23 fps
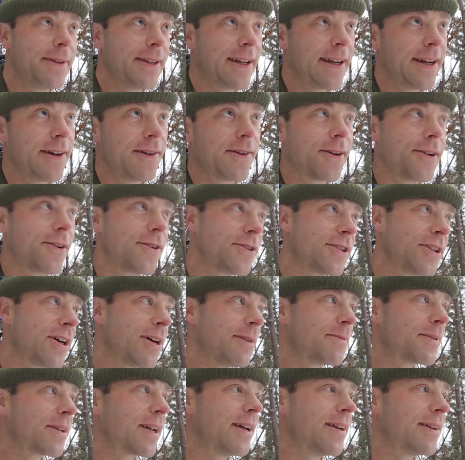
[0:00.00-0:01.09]
and now her
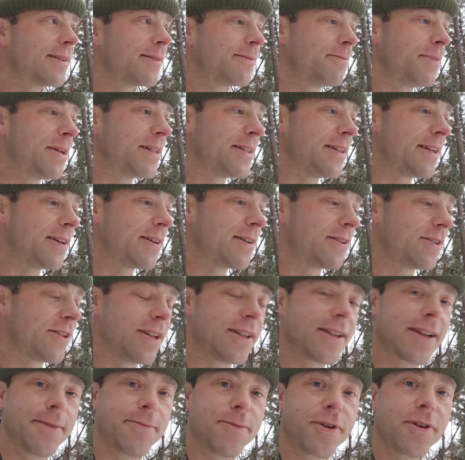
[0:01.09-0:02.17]
job's got busier and she's
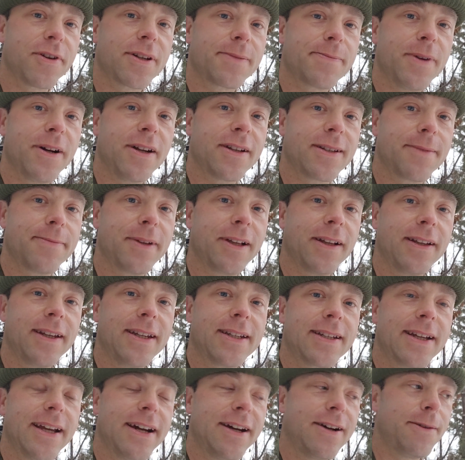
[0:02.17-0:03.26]
got more
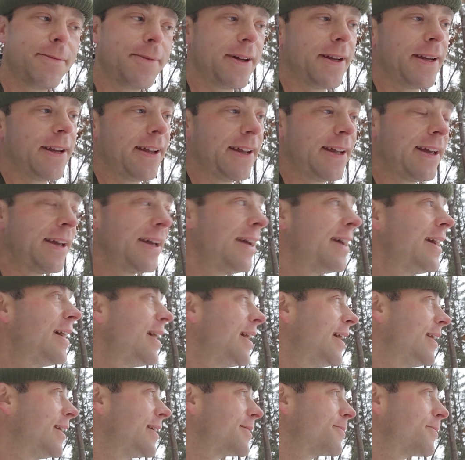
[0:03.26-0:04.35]
responsibilities now, but
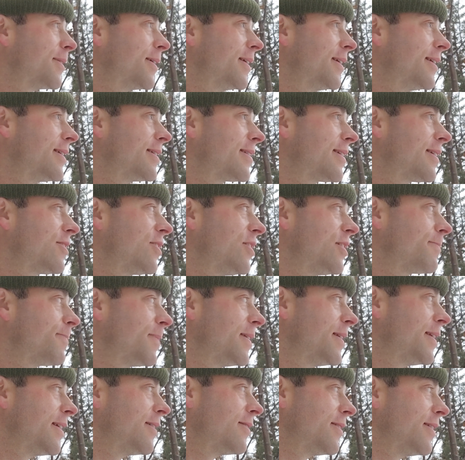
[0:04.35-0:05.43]
it is what it is. She's been
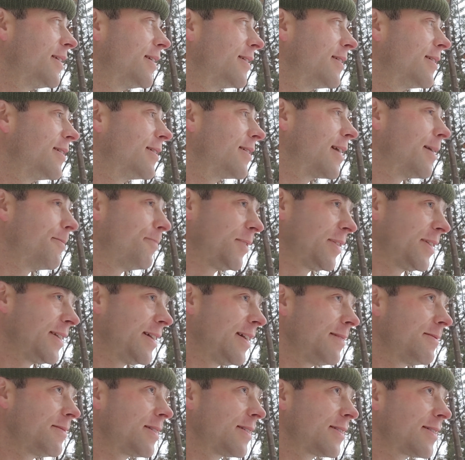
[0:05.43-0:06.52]
down here a couple of
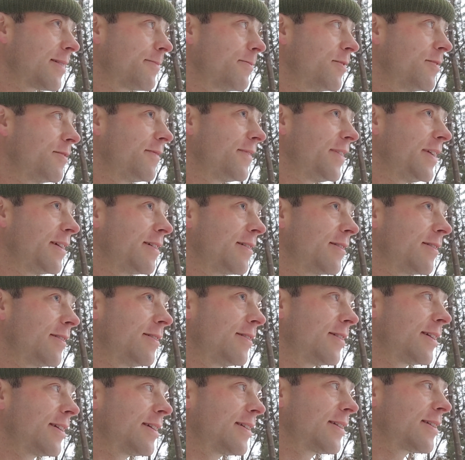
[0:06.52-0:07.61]
times since I moved here in
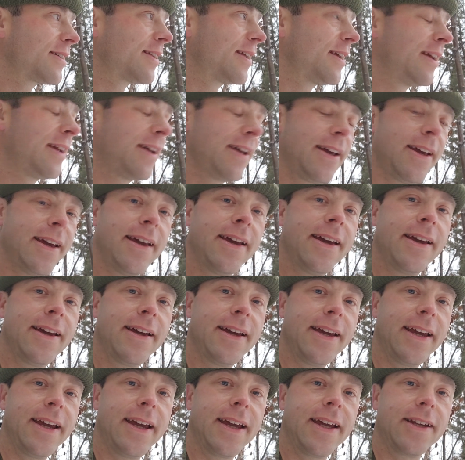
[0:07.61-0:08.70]
August,
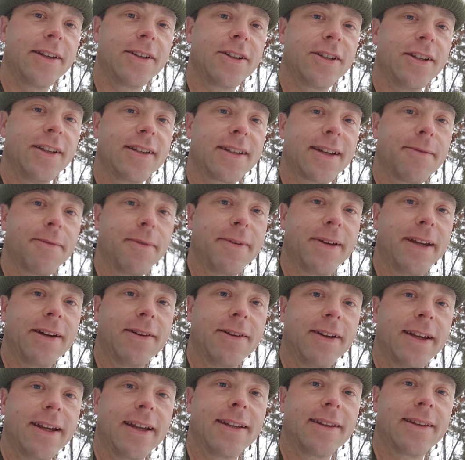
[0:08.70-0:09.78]
and she's coming
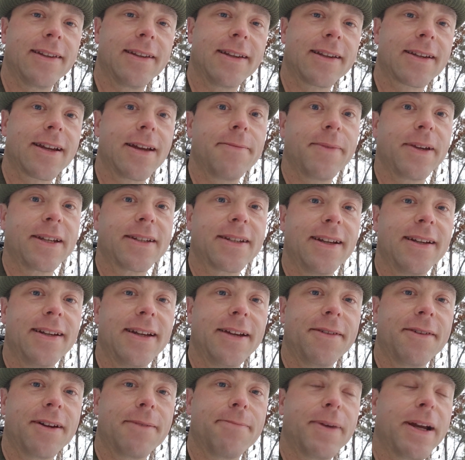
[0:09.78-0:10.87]
down again this coming Sunday.
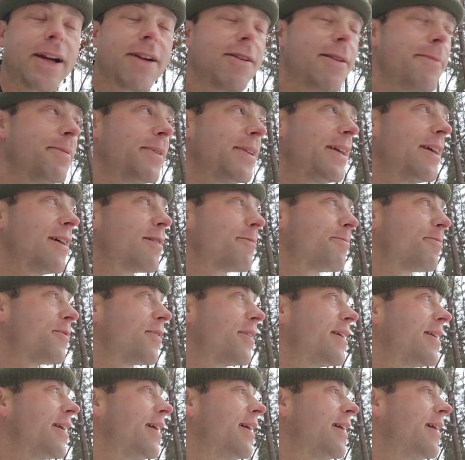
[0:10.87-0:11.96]
I'm going to pick her up at the
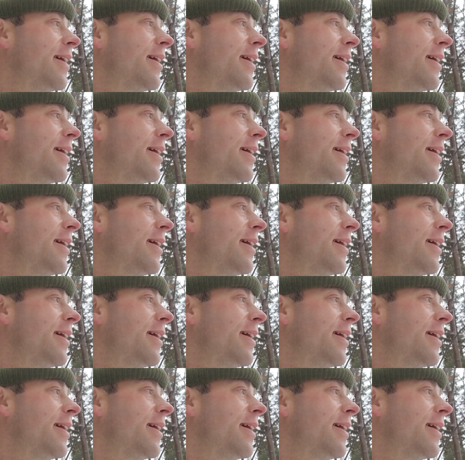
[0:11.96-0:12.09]
airport